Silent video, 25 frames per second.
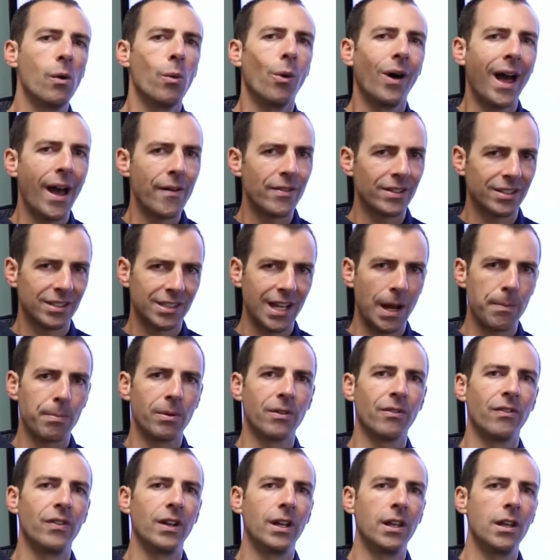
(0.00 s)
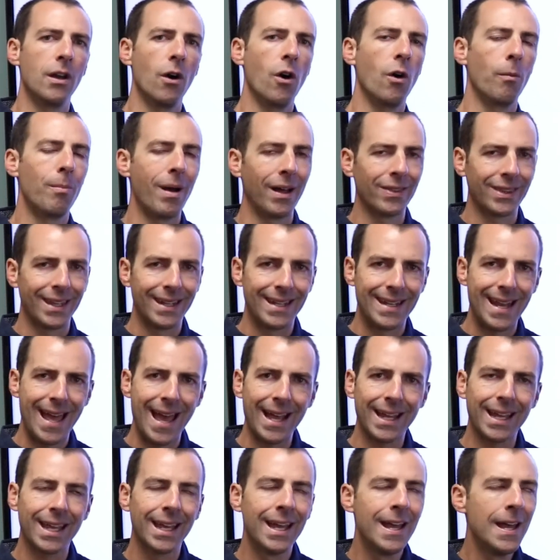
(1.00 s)
We'll have a separate video about the
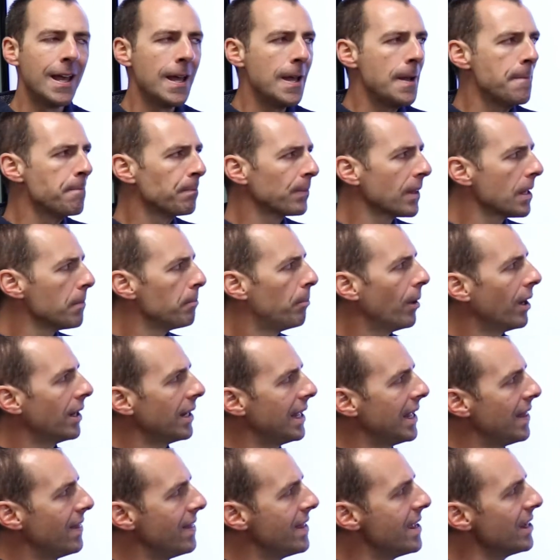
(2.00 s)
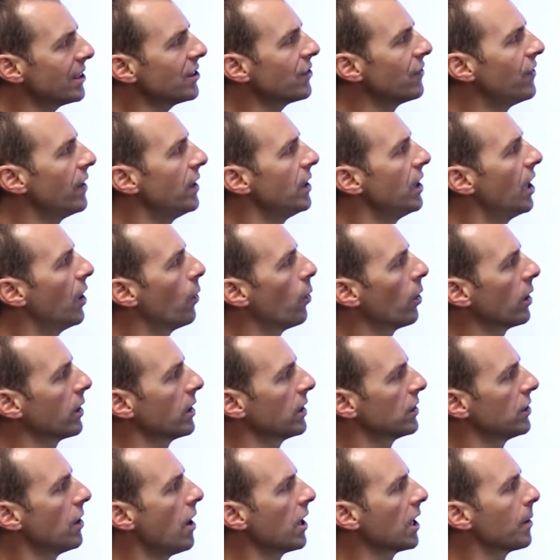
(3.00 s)
neck, but in this video, we're
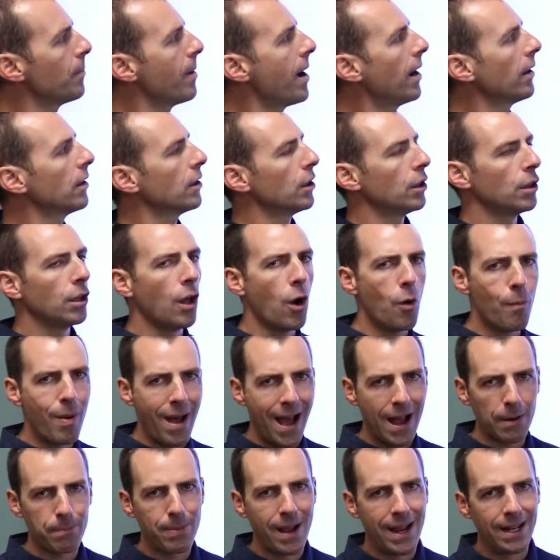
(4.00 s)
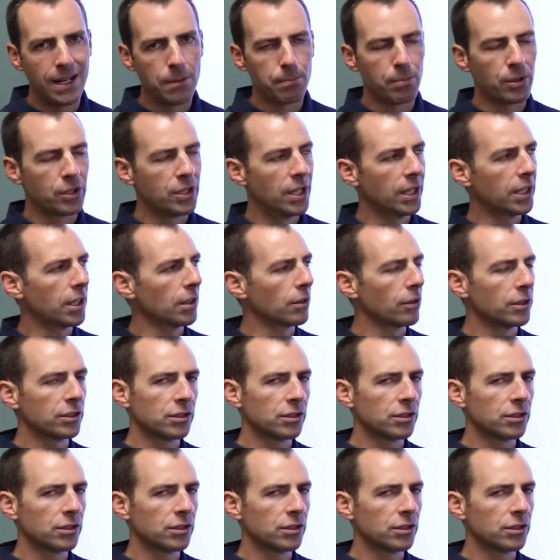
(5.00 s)
going to talk about low back pain in particular.